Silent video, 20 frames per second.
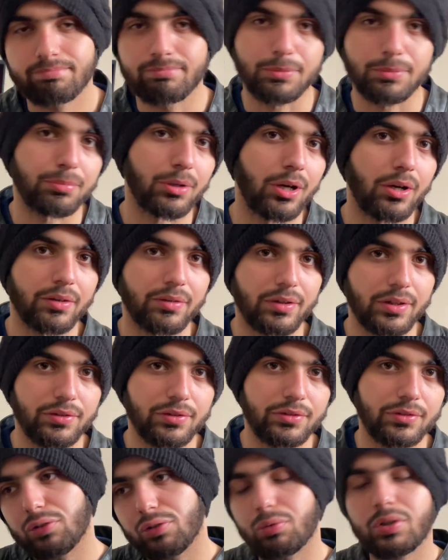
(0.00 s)
but
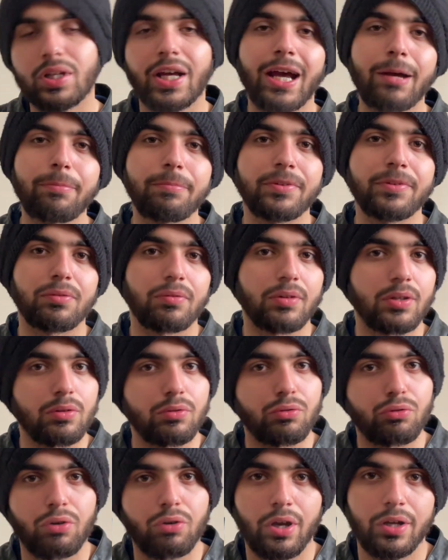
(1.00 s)
progress. Because what happens when
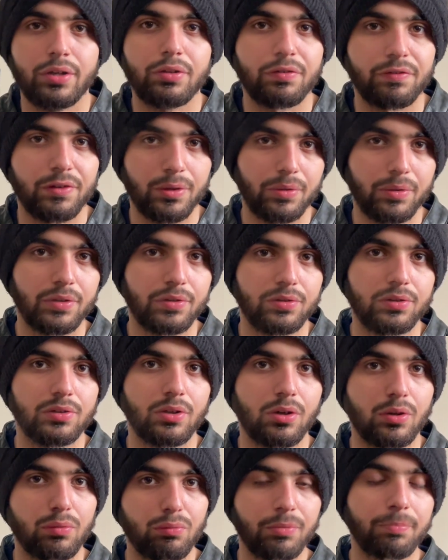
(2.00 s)
you try to focus
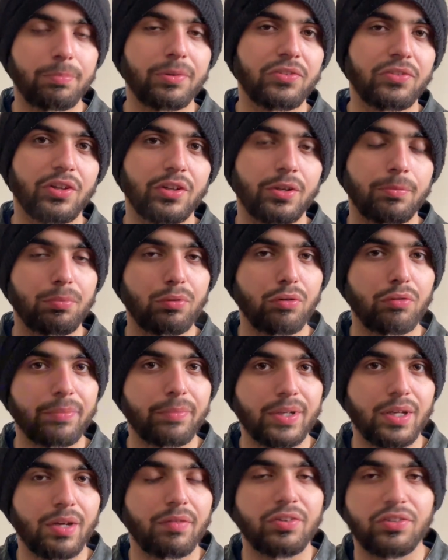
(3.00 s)
on 1%
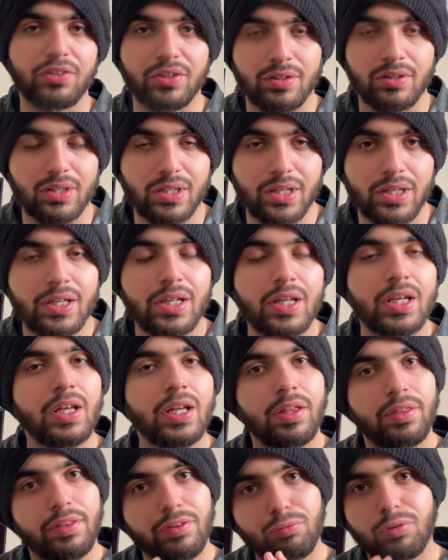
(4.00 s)
improvement every single day,
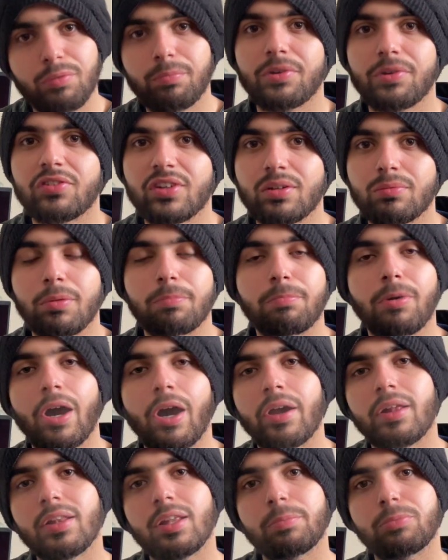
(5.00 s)
this 1% will
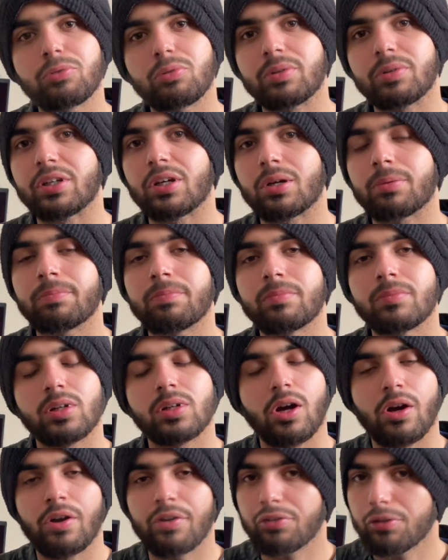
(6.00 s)
pile up to become
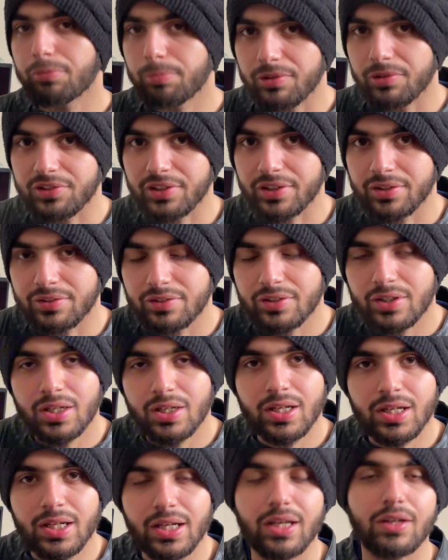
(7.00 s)
100%
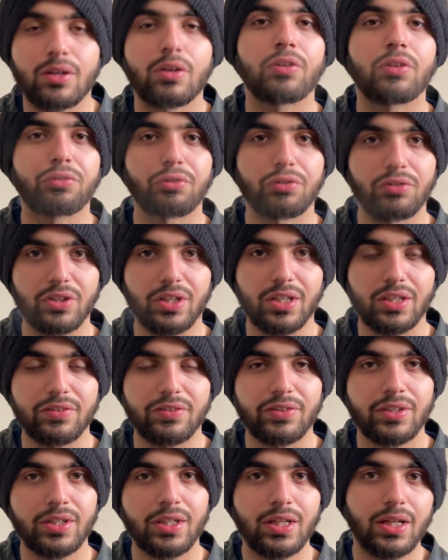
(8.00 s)
in 100
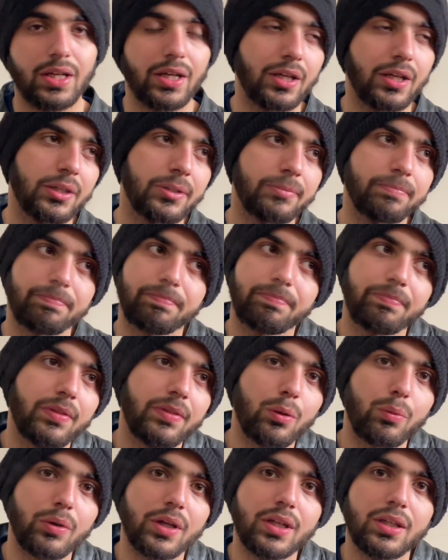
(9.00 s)
days. And
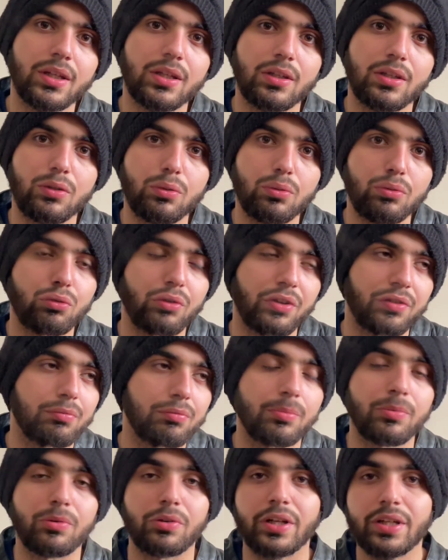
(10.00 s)
the way you
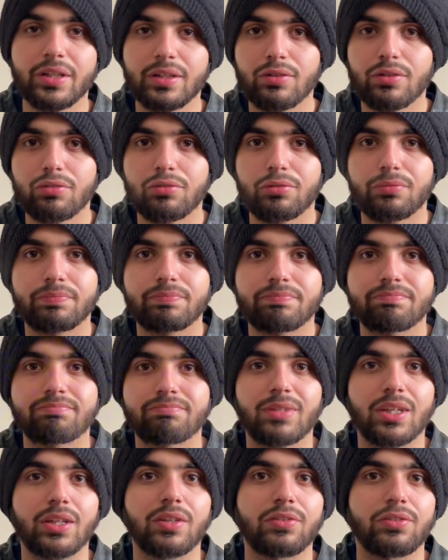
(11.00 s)
transform your English
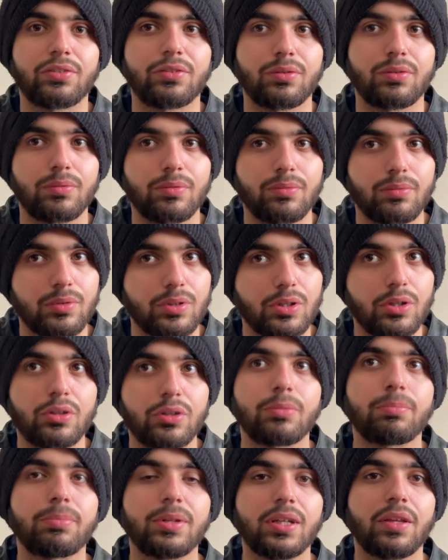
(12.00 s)
is
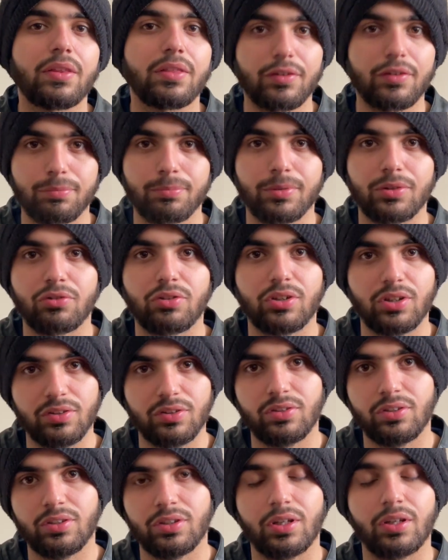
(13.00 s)
gonna be this much
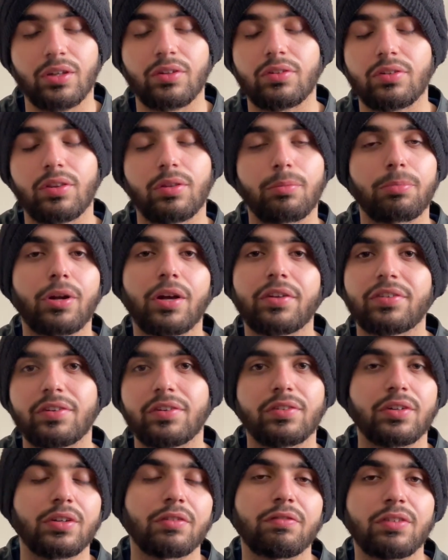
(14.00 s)
easy, and the process
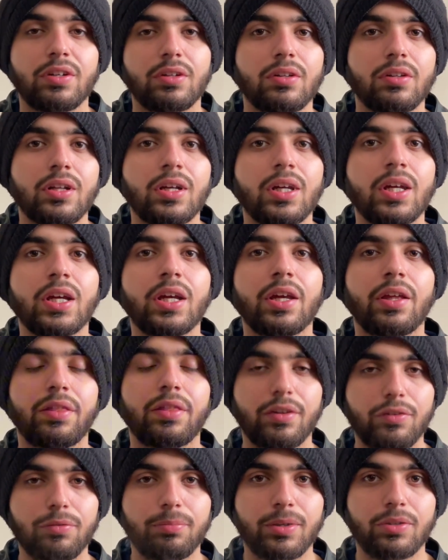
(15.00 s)
is gonna feel
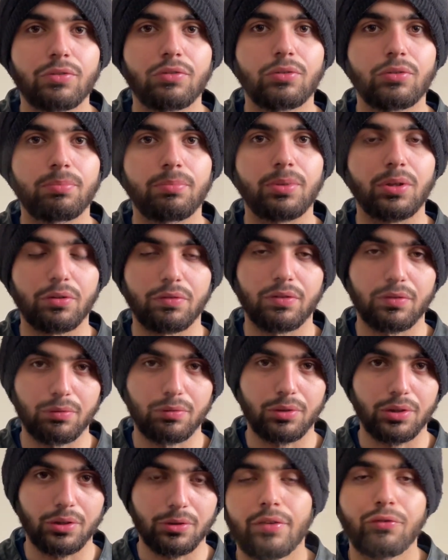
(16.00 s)
this much beautiful
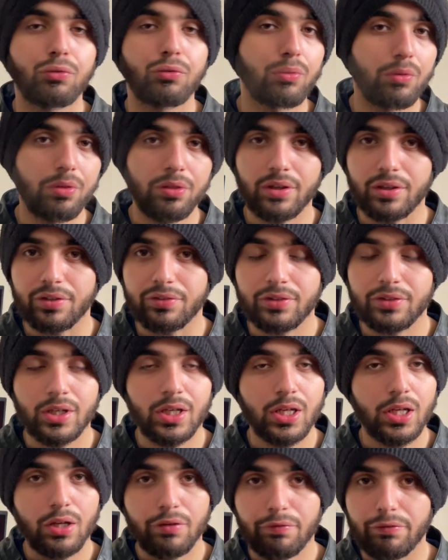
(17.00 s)
for you. The truth is,
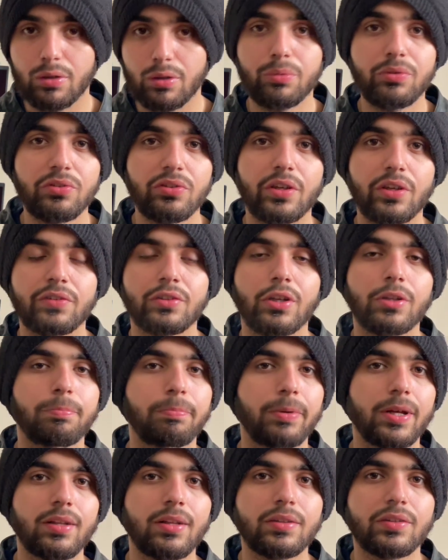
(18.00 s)
fluency is not
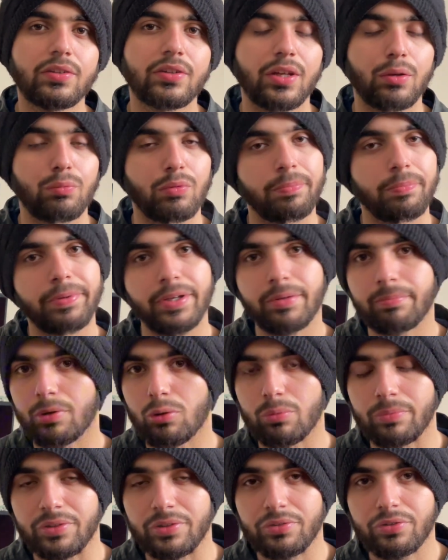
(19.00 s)
built in one big
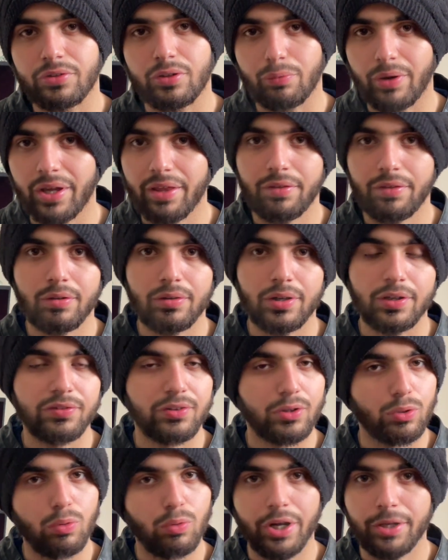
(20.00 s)
moment. Rather, it's
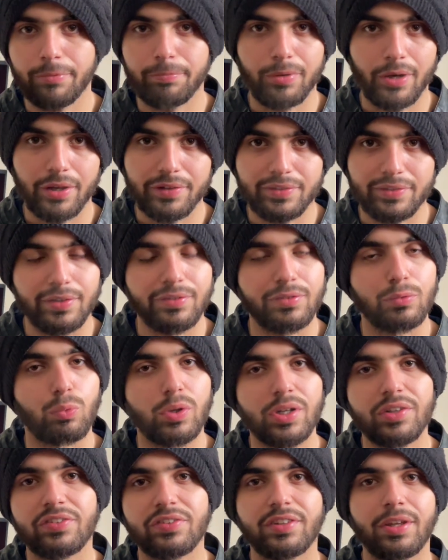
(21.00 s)
a quiet process,
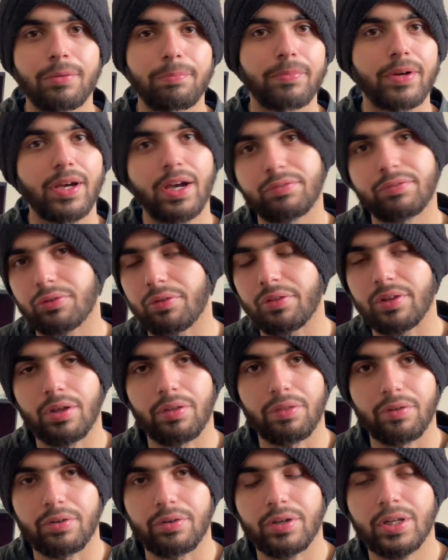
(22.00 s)
one step after the
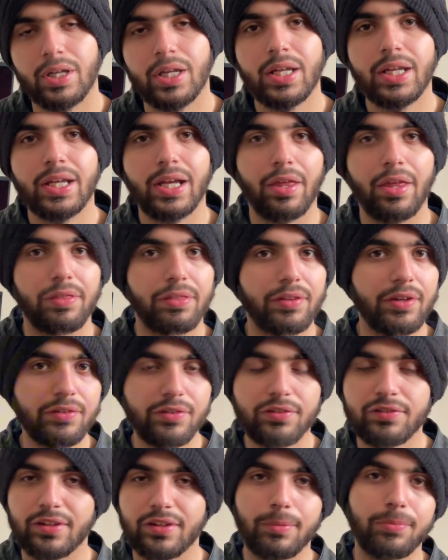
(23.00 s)
other. And
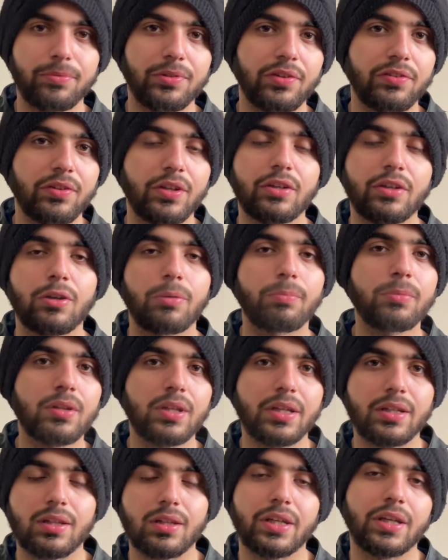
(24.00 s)
these steps, as they
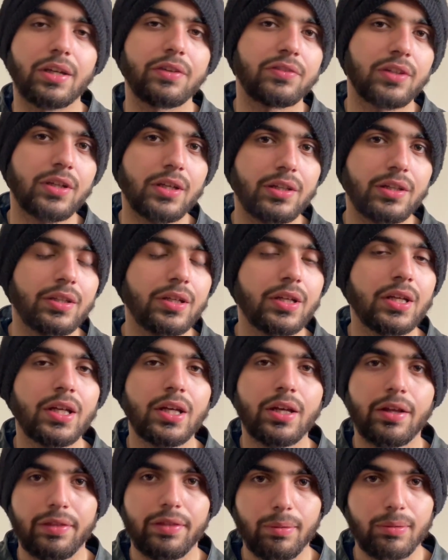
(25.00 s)
accumulate, like I said,
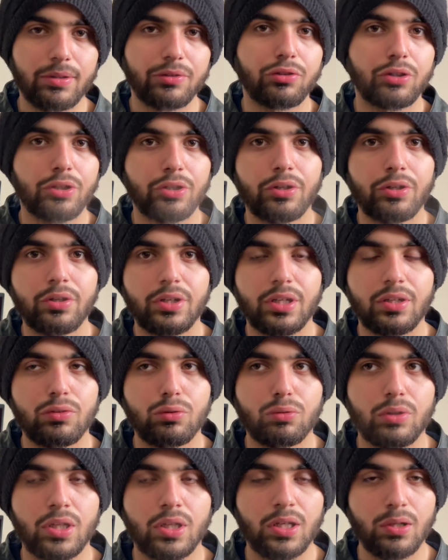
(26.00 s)
they will turn
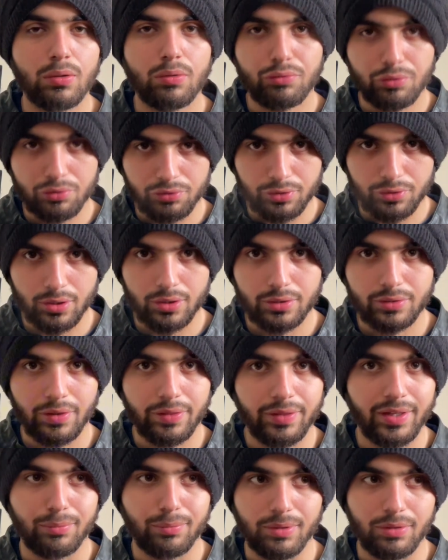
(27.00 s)
into a huge
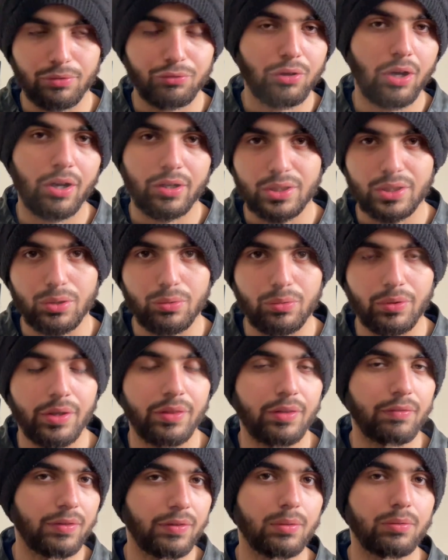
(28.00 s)
result that will shock you in
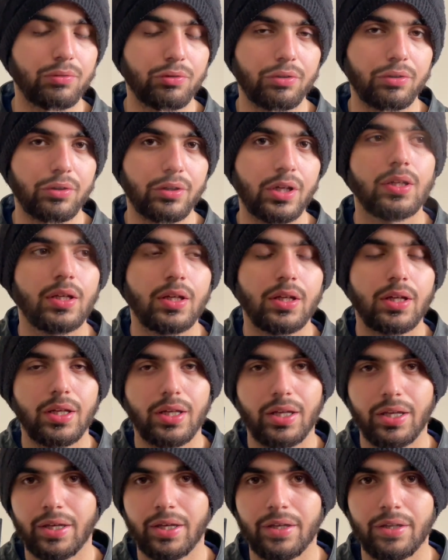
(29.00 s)
the future.
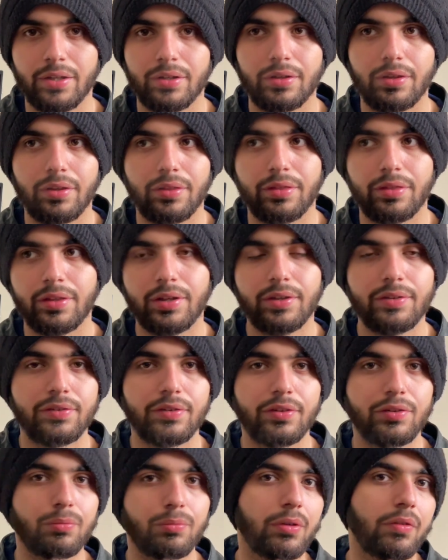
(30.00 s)
And this
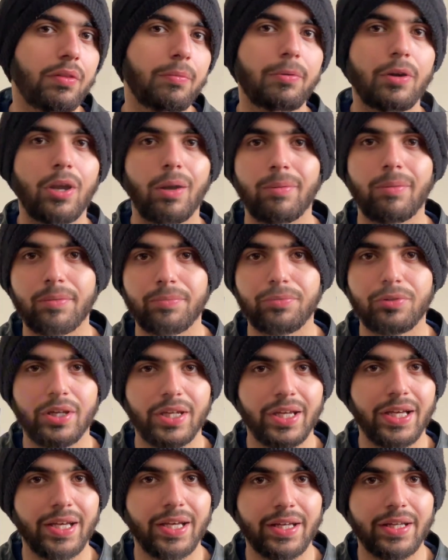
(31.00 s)
is one of the problems I
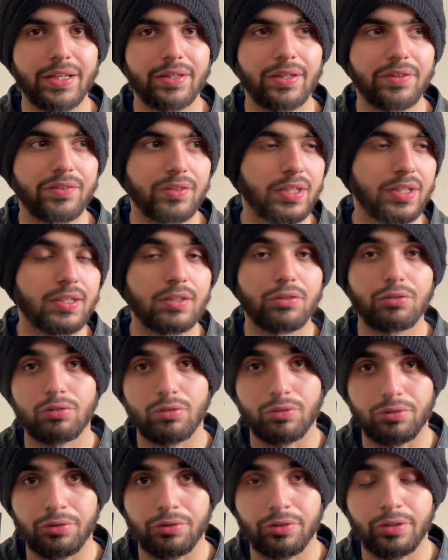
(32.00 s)
had as an English
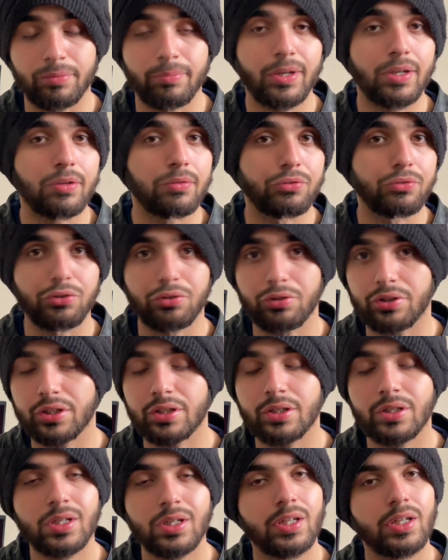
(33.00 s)
learner in my own journey,